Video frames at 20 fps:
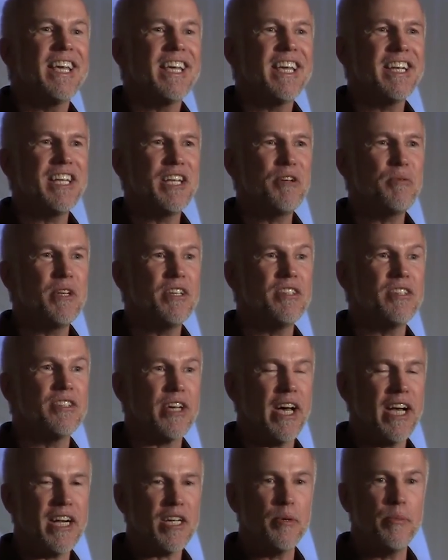and he would
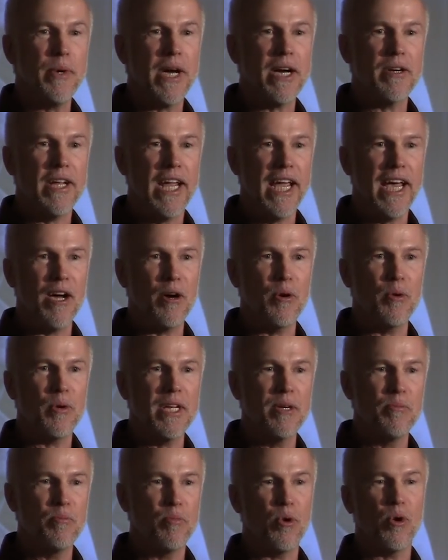talk about how
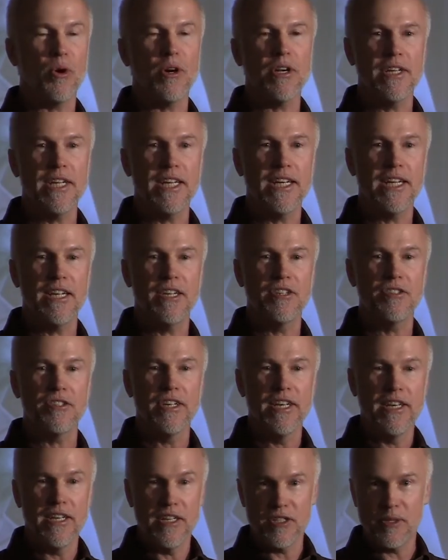important it is
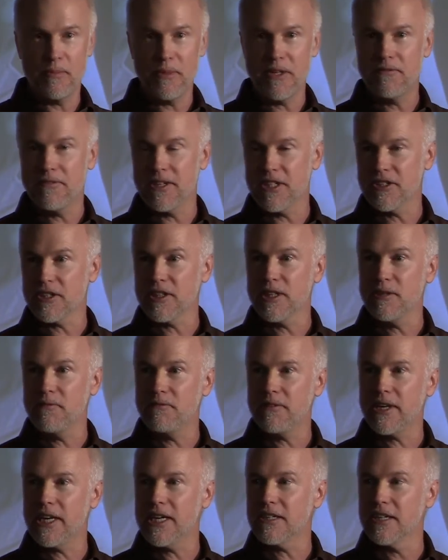to be physically
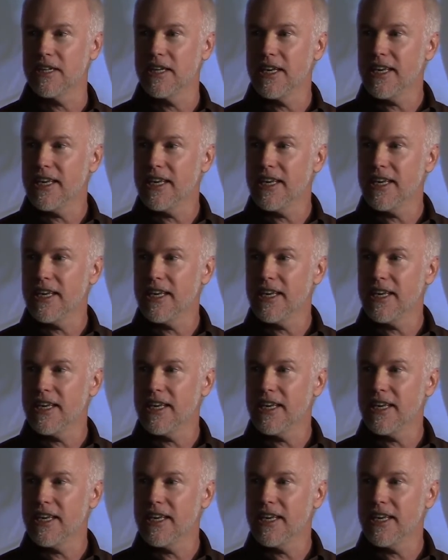fit.